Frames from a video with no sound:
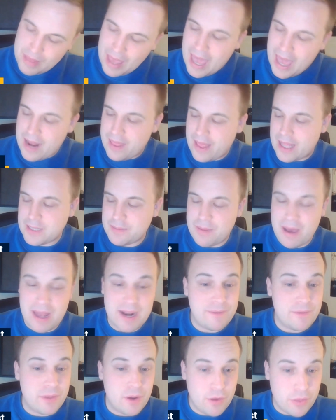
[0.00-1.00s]
out of that
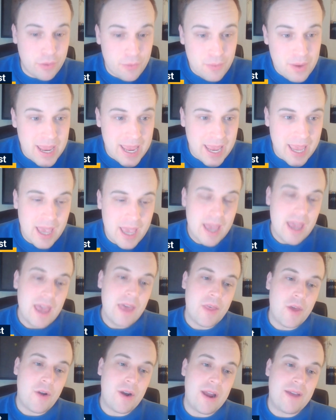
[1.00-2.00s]
spot? If they're three,
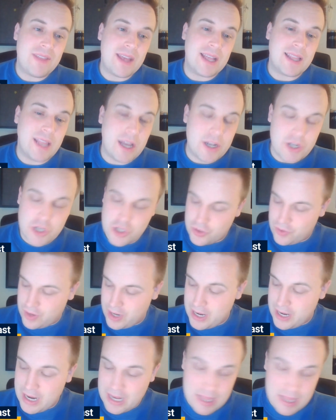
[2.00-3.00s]
they don't have that
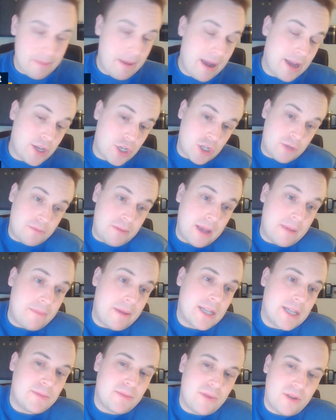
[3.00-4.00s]
luxury and they might just pick
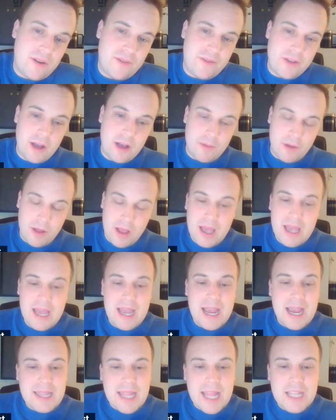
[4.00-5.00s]
best player available.
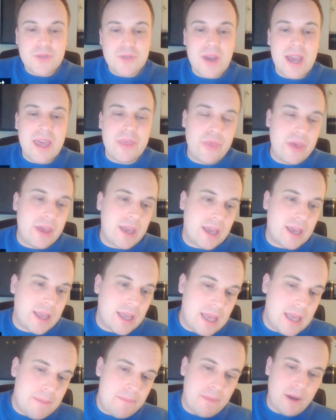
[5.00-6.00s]
And that's why I think a
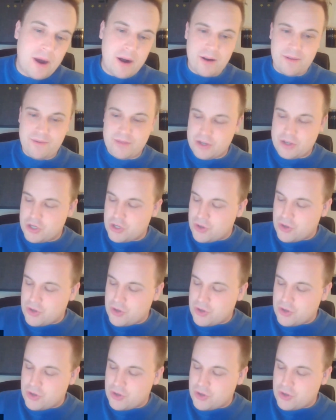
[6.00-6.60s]
key part of this